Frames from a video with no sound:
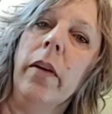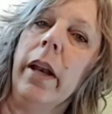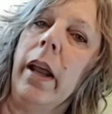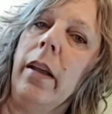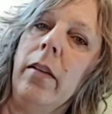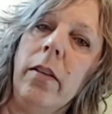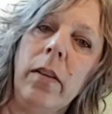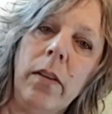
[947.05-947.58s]
and
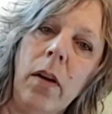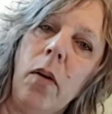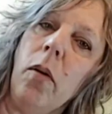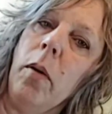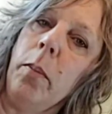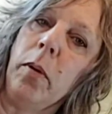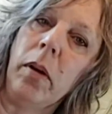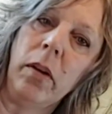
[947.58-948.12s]
I
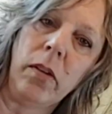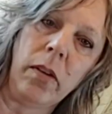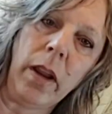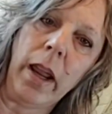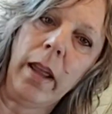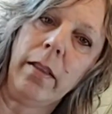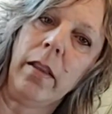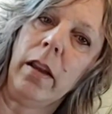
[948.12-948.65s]
so
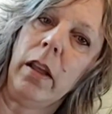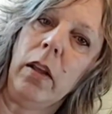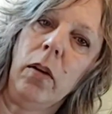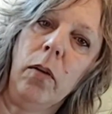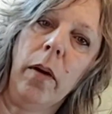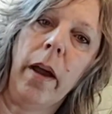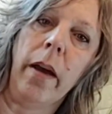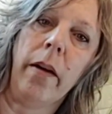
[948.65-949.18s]
appreciate that
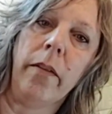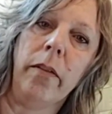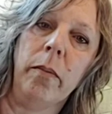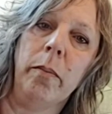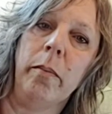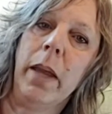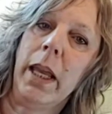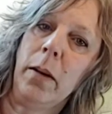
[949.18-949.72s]
you have
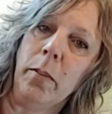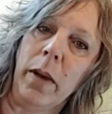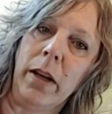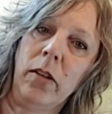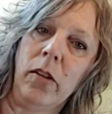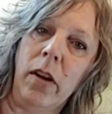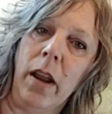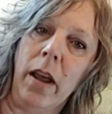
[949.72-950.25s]
made my
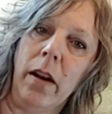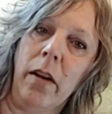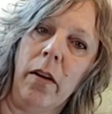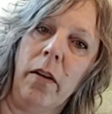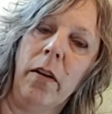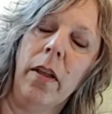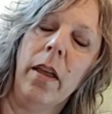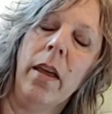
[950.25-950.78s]

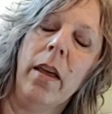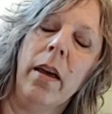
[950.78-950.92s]
channel